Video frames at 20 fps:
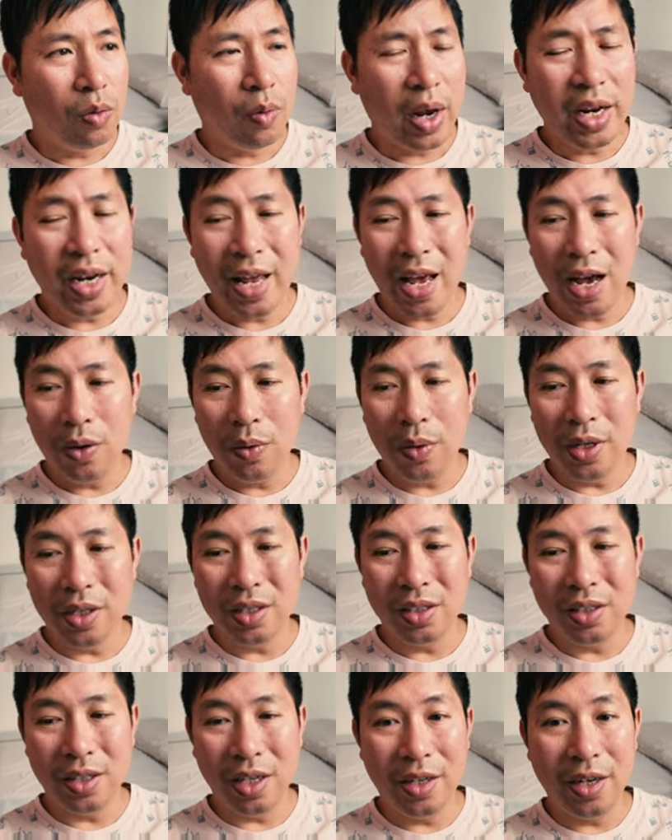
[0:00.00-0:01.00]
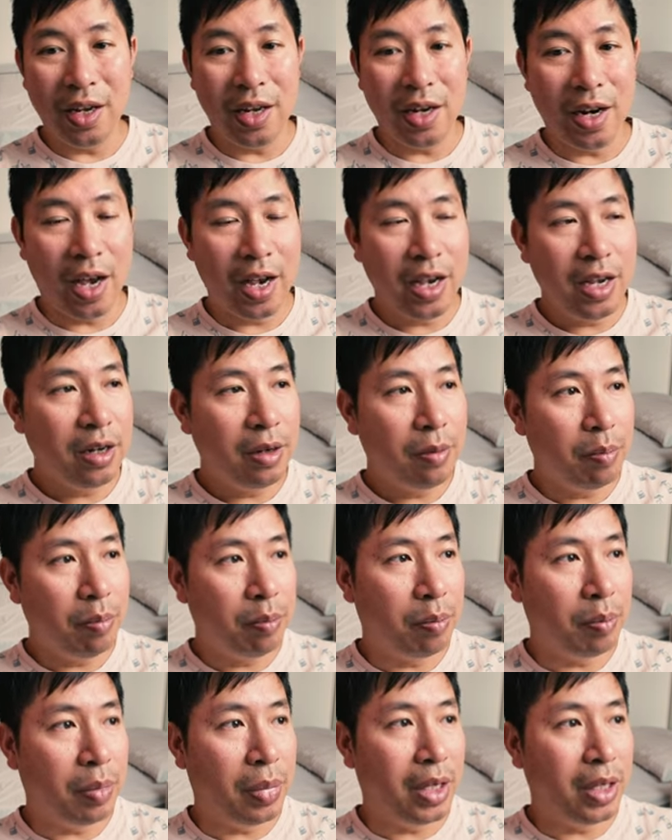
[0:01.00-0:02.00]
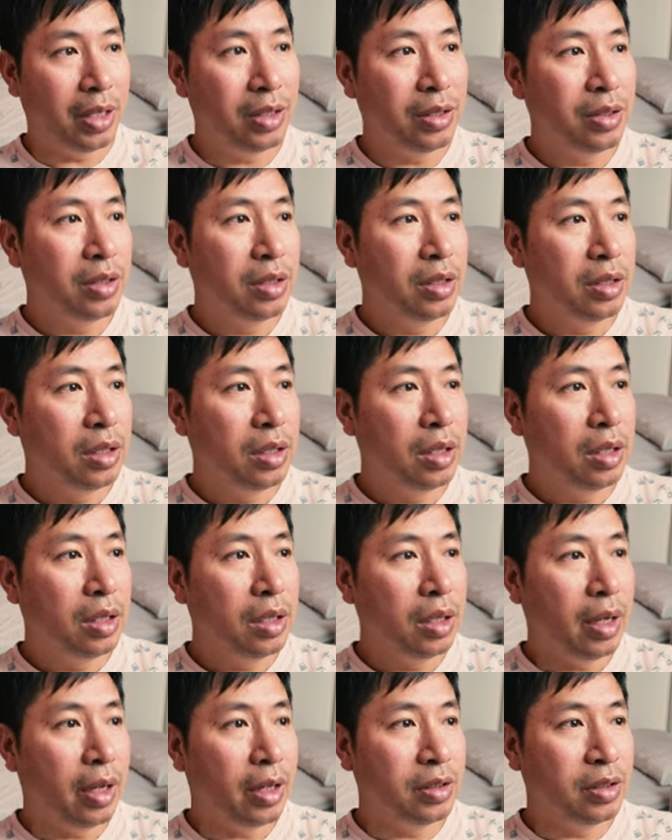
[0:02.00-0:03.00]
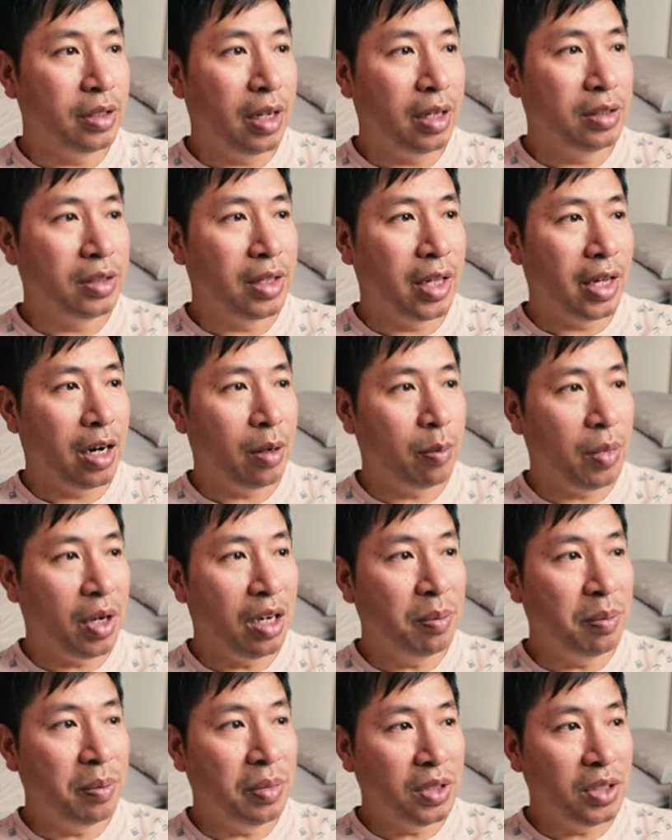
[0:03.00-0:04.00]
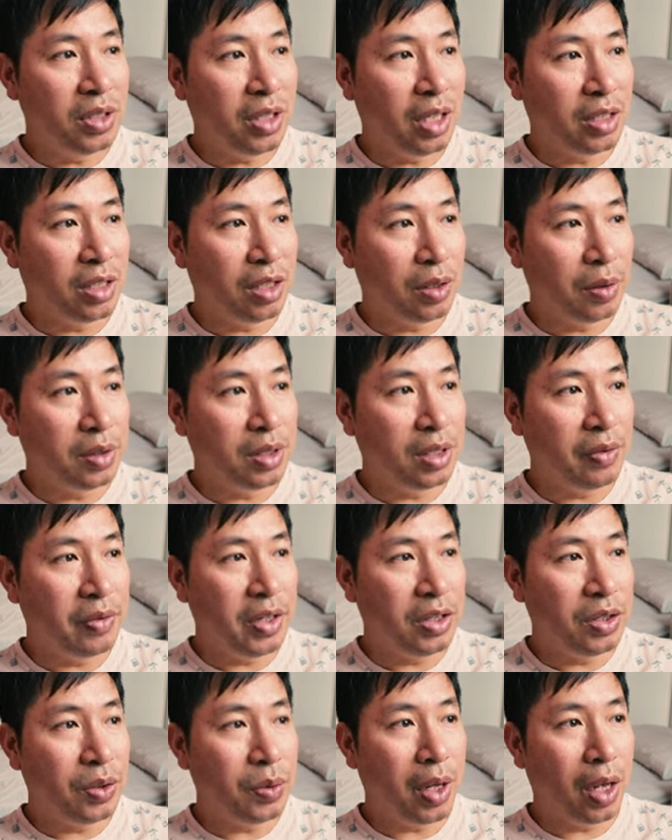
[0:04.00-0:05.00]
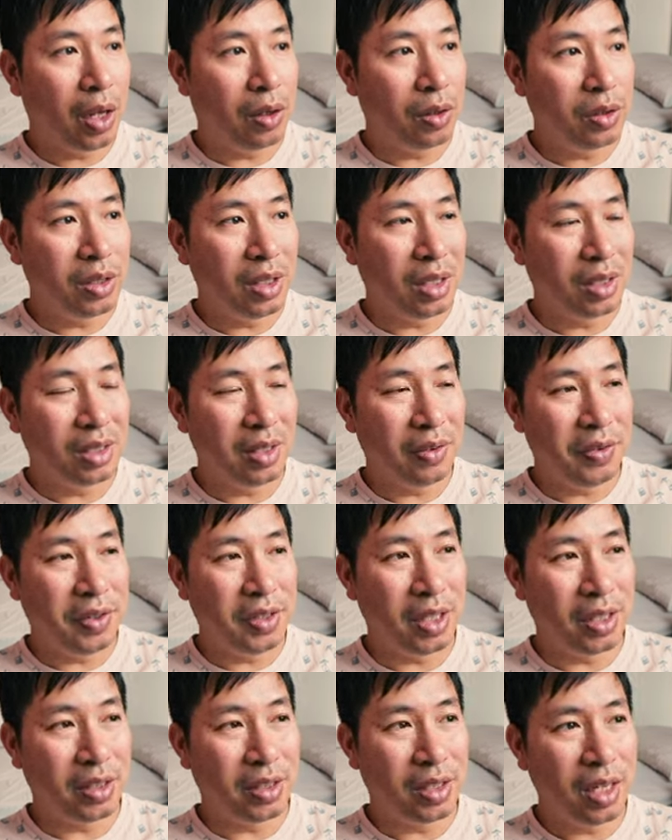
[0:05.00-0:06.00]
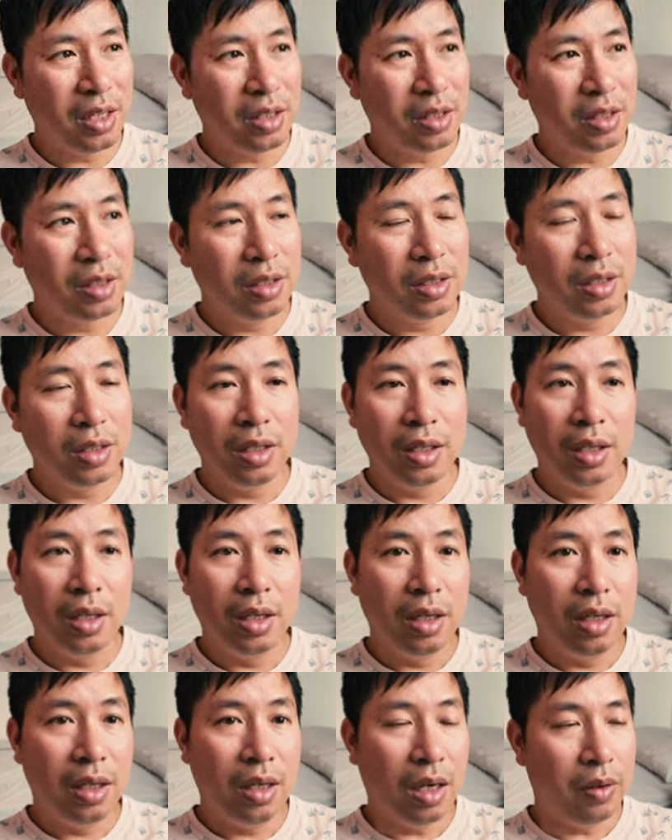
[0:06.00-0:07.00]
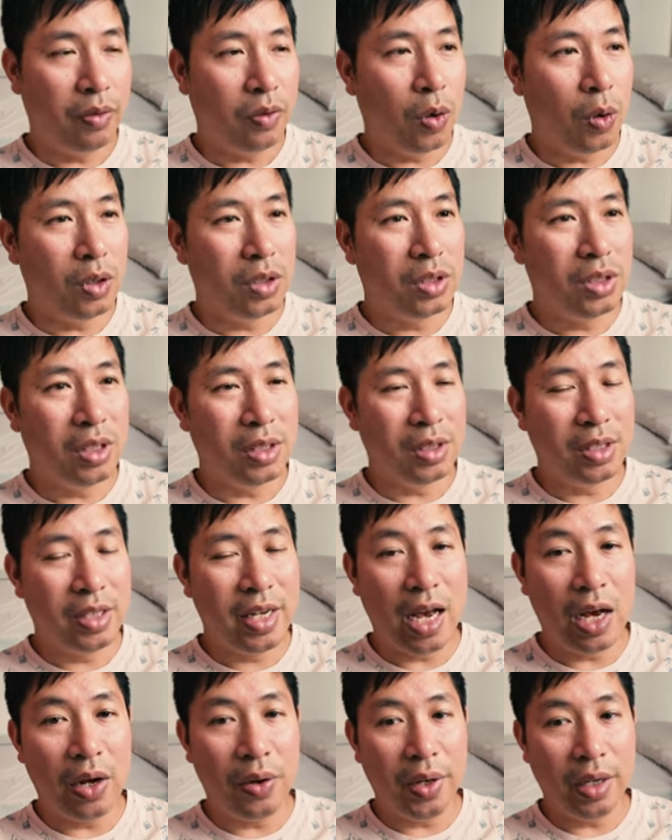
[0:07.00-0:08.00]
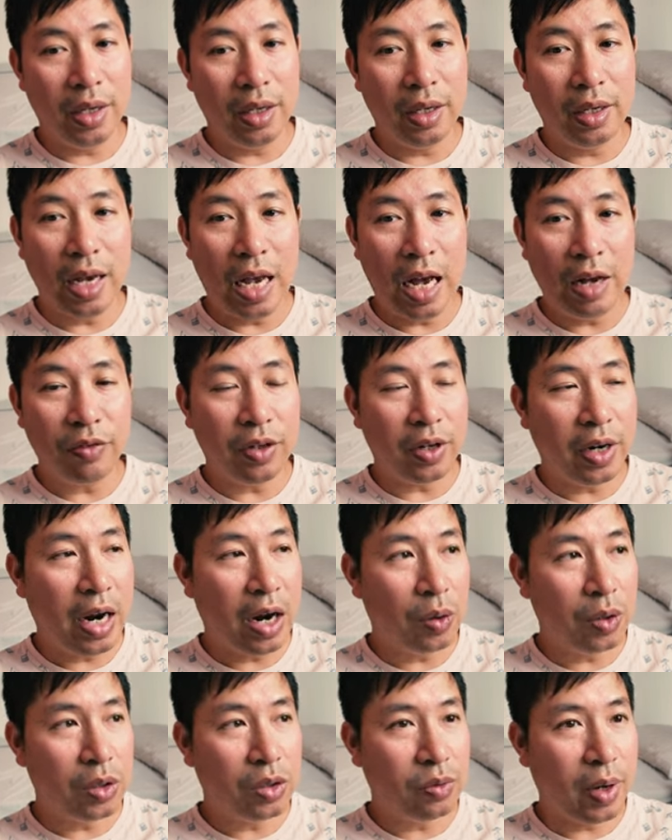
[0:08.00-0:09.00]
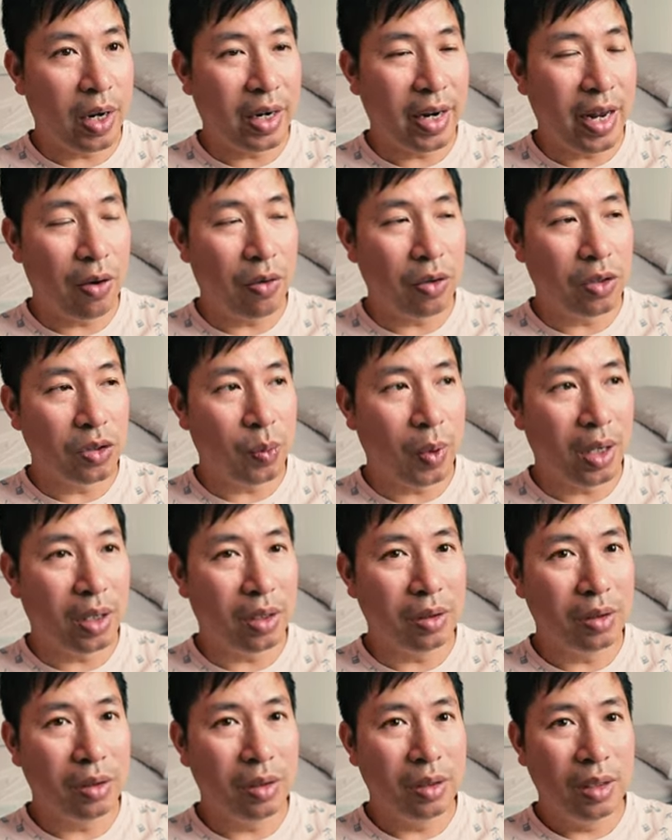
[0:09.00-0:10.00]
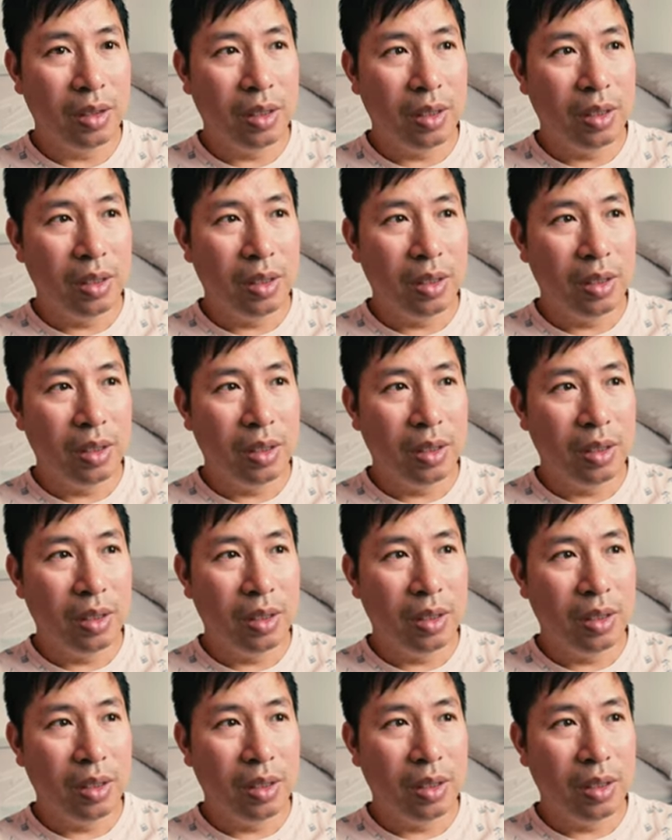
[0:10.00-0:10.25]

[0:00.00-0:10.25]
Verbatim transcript: Right now it's Sunday night, but it says that I'm up $672.76. Of course, this is counting after hours right now as well.